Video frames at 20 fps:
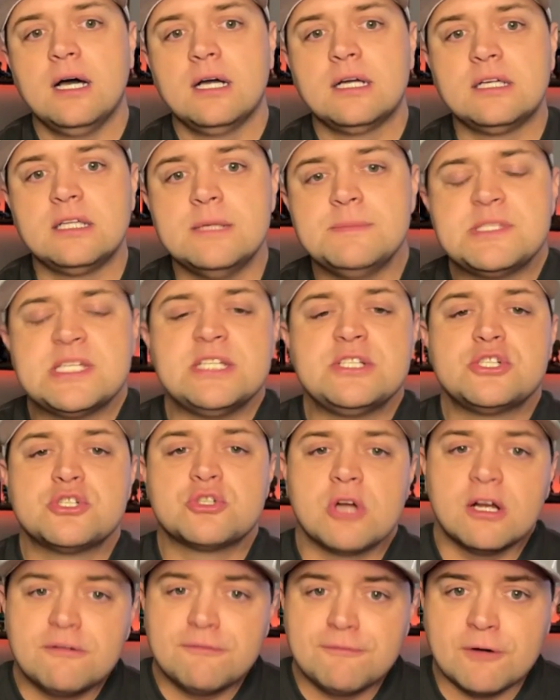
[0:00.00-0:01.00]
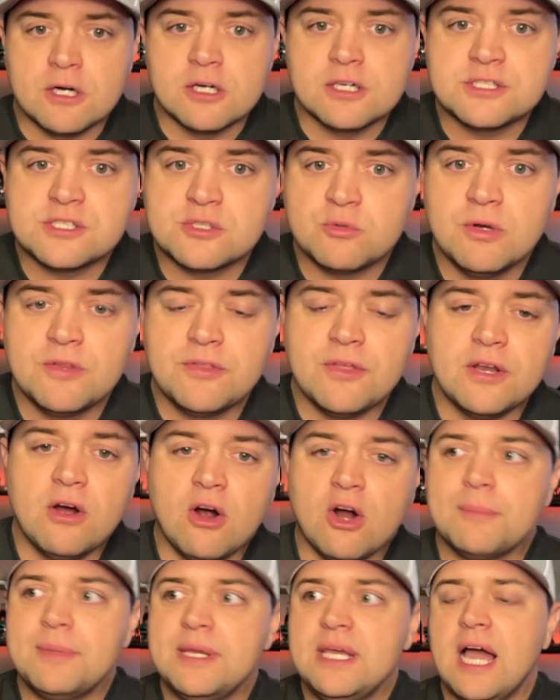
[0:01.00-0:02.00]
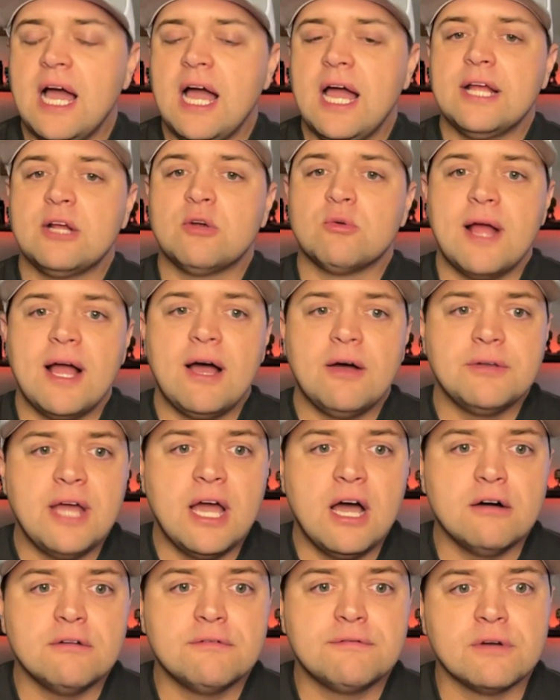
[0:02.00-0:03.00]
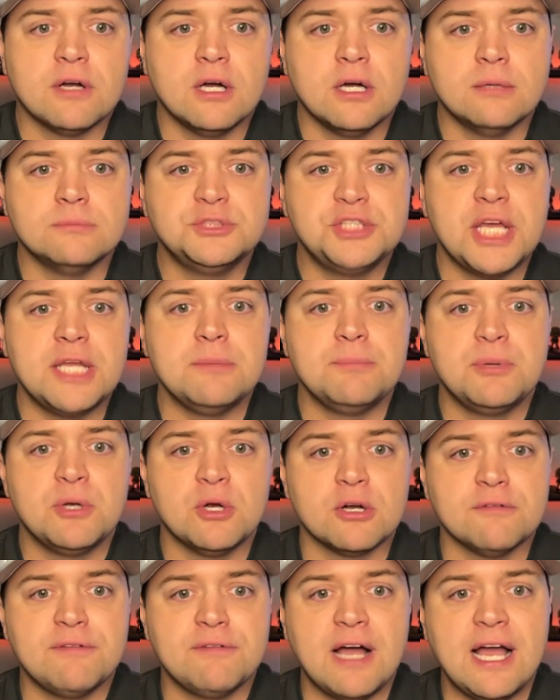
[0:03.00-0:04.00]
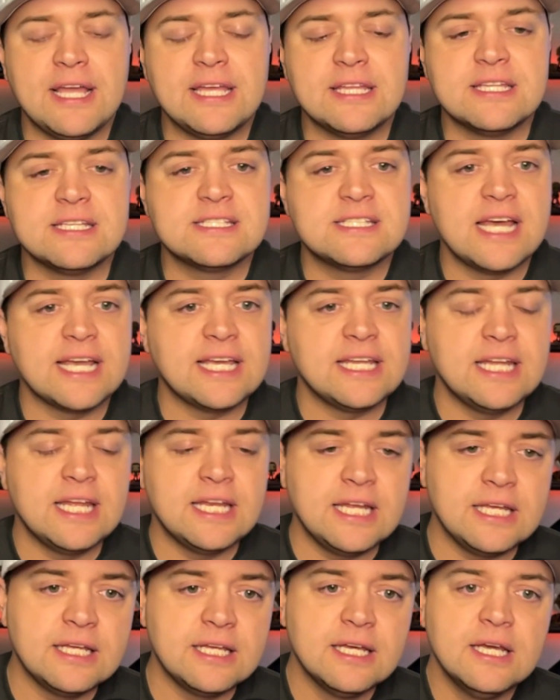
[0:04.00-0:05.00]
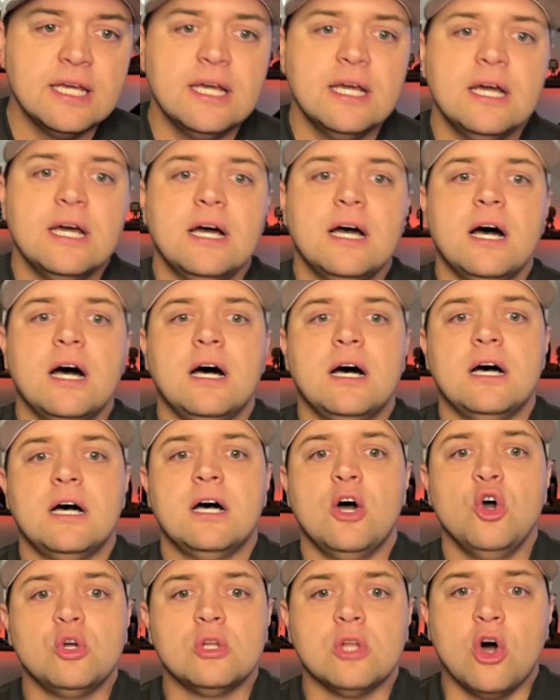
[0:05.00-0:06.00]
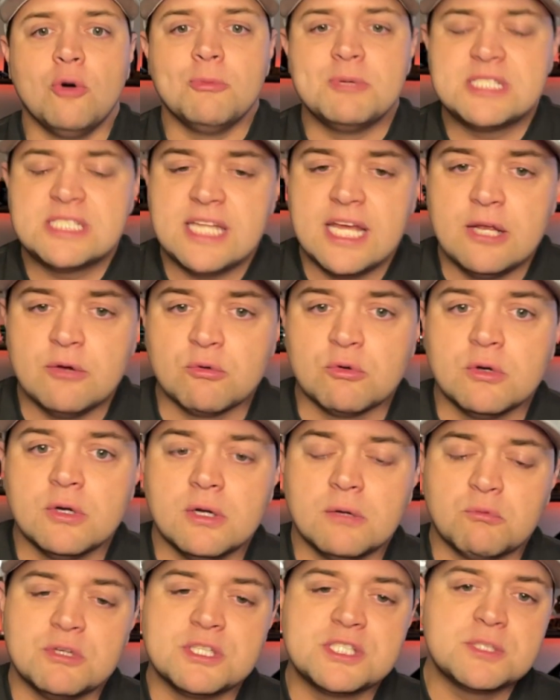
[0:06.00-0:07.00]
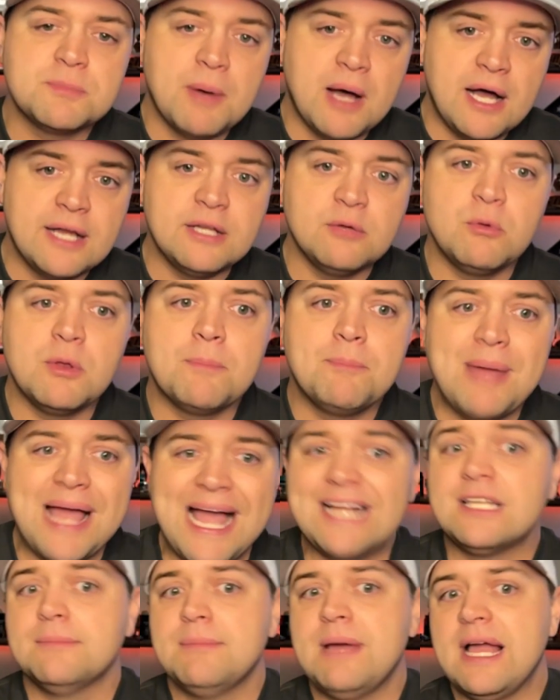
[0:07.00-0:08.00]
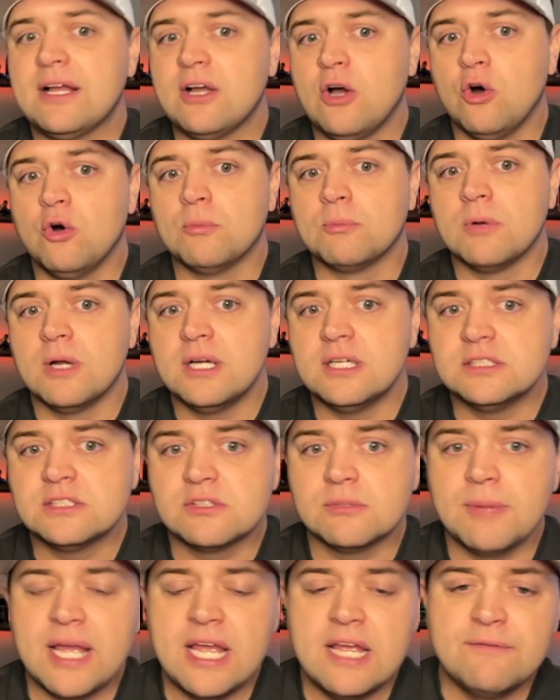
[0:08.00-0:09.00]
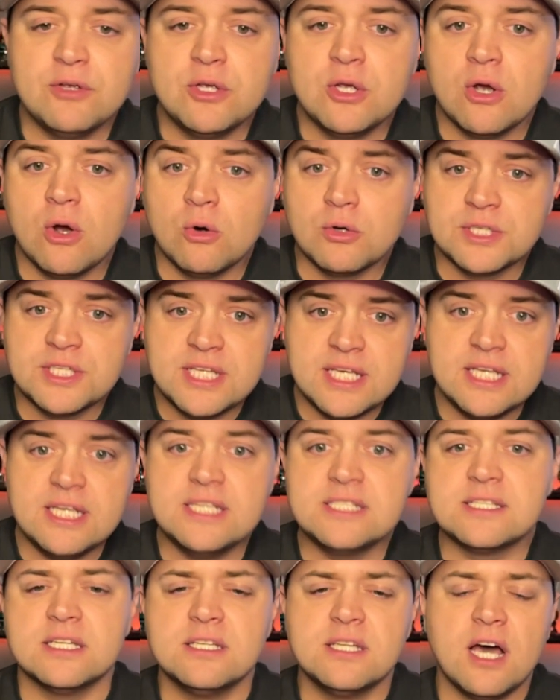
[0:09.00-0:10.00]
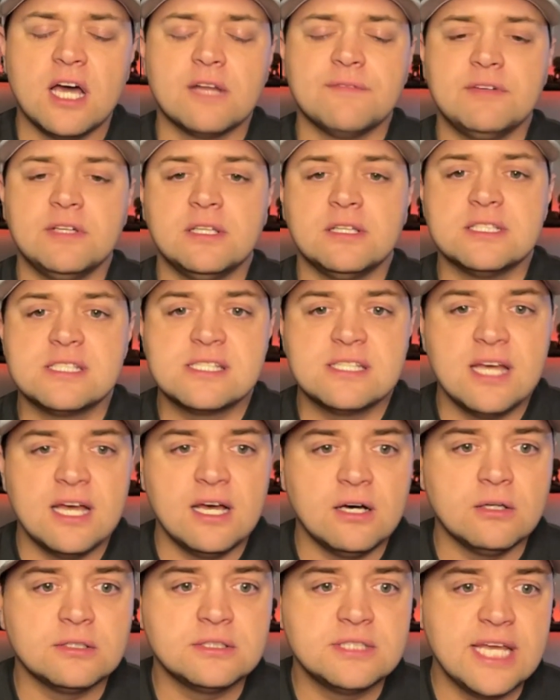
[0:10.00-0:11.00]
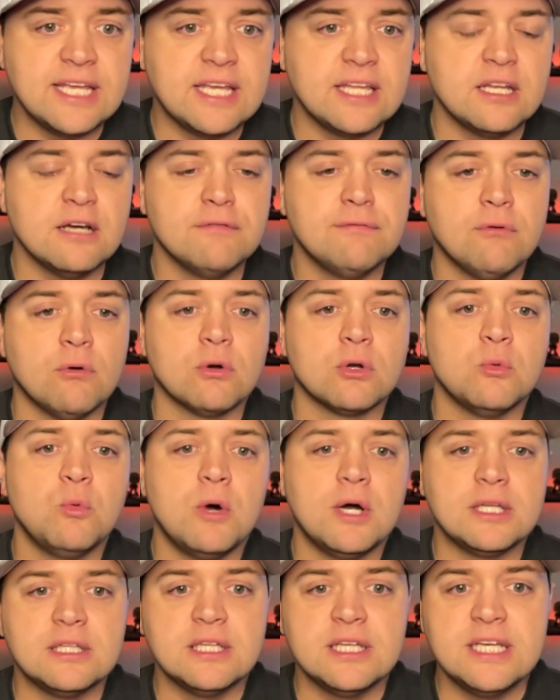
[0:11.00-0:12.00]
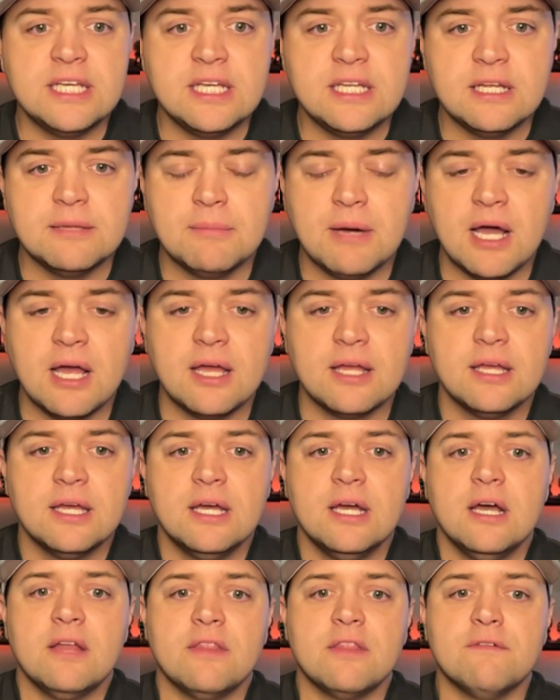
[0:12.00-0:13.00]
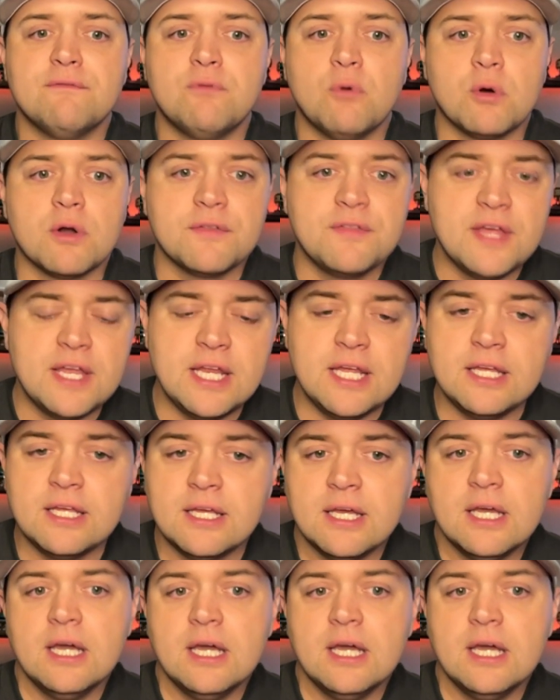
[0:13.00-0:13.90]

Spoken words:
Clemson struck first with an RBI ground out from Jaden Purify in the second inning. Oklahoma State responded with back-to-back home runs from Avery Ortiz and Donovan LaSalle, taking a 4-1 lead by the fourth inning.